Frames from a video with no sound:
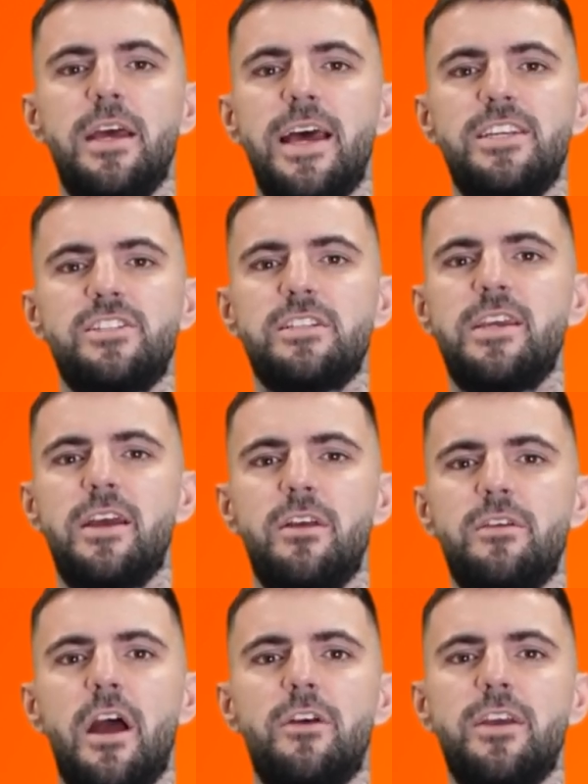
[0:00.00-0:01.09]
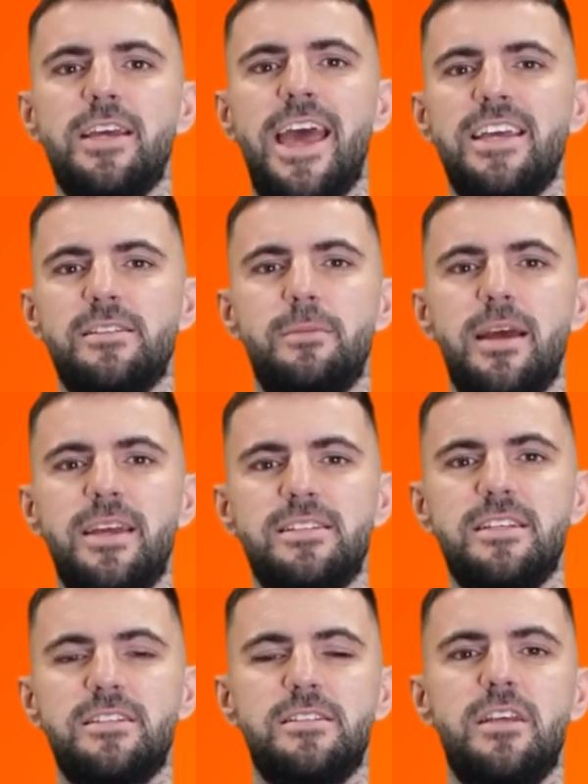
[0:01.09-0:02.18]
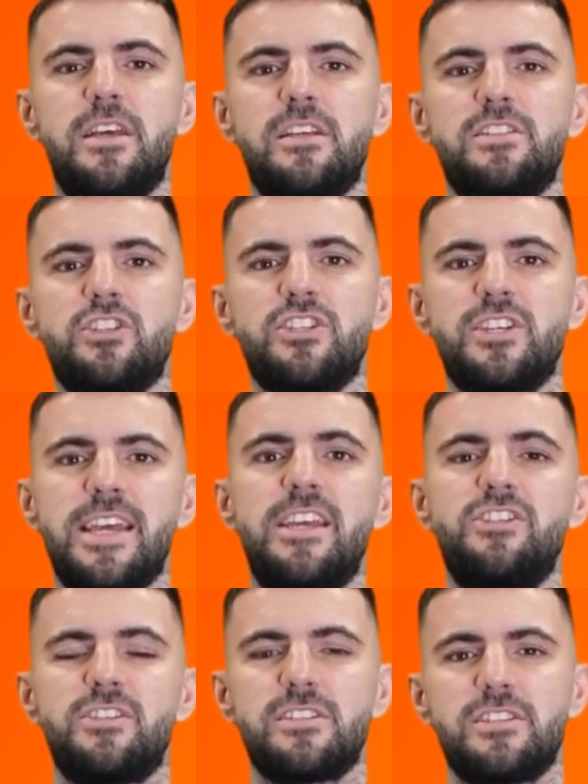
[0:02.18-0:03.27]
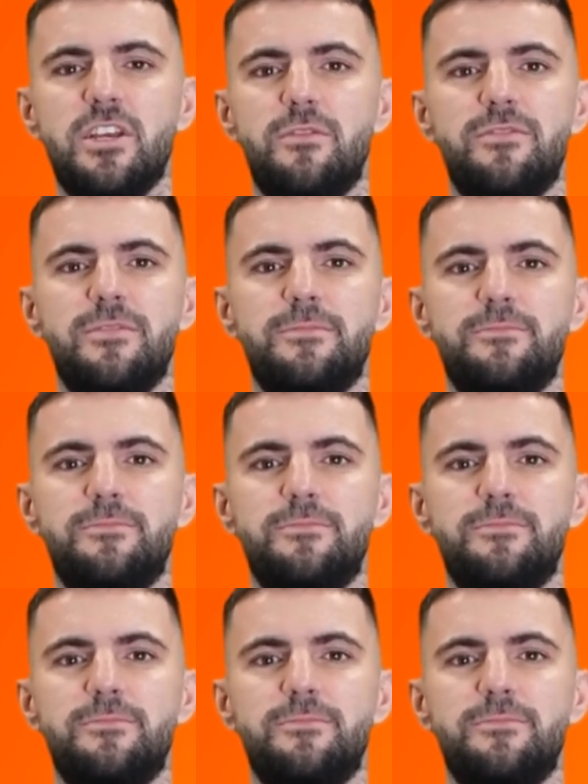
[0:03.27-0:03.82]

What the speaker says: is to turn on other gas appliances, such as a kitchen stove.